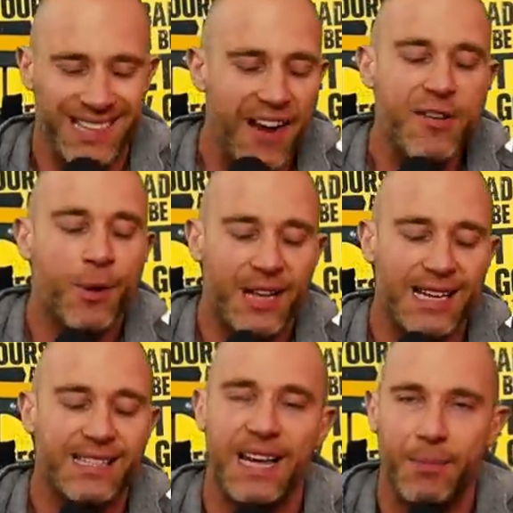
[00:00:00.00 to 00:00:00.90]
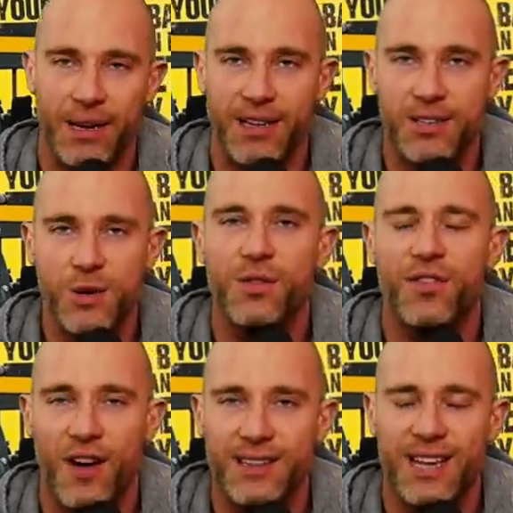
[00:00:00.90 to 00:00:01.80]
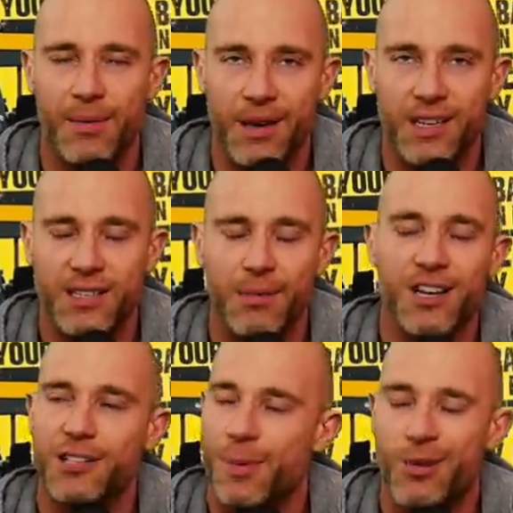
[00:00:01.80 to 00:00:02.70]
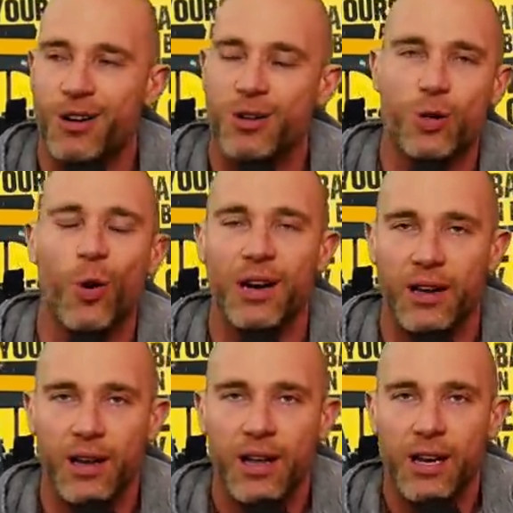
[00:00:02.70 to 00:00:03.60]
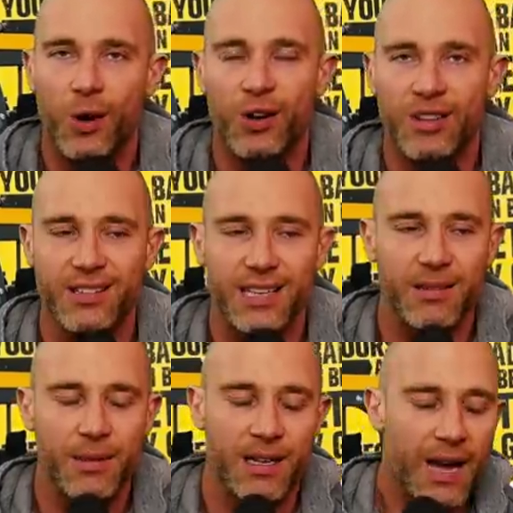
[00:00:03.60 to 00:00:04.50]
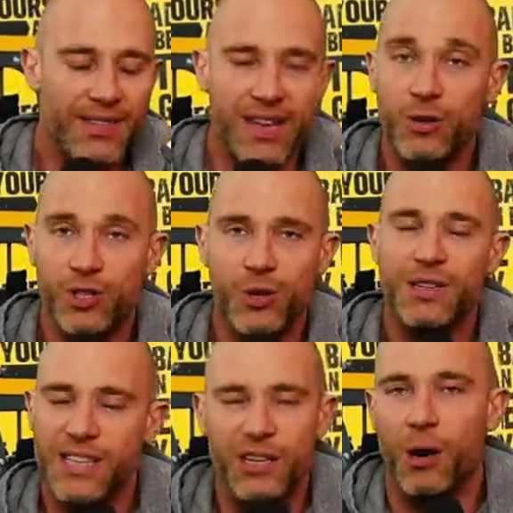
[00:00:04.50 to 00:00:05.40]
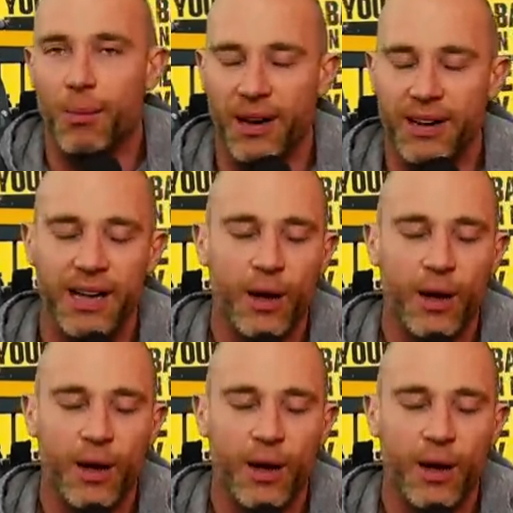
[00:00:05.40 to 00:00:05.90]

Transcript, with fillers: Everybody has 10 minutes. You can find 10 minutes. Sometimes people go to the toilet longer than 10 minutes. And then on Tuesday, say you do it on Monday.